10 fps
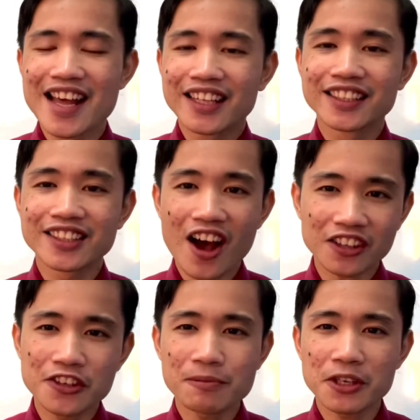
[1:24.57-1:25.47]
the
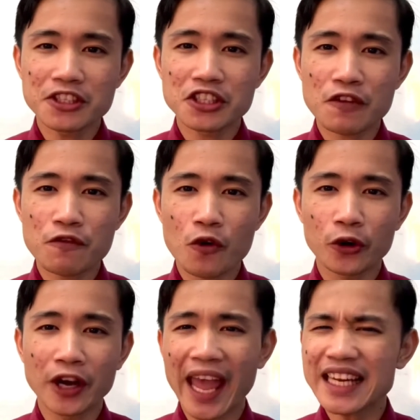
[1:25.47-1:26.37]
documents
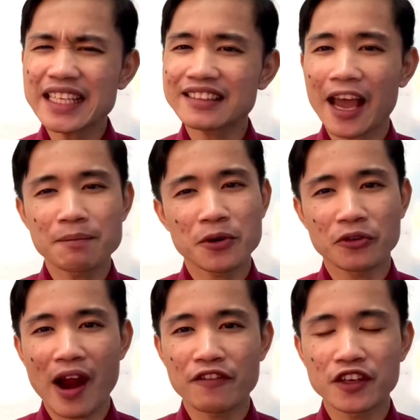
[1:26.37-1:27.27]
for any
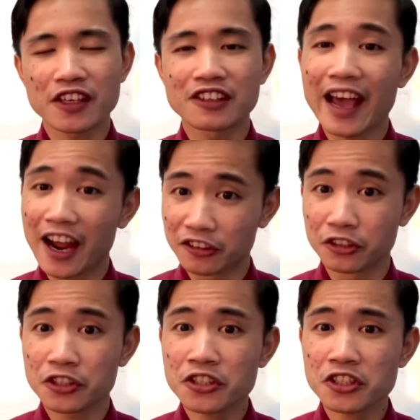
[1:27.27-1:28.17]
typographical
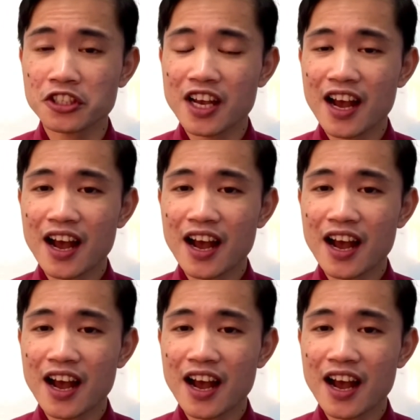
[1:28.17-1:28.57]
errors,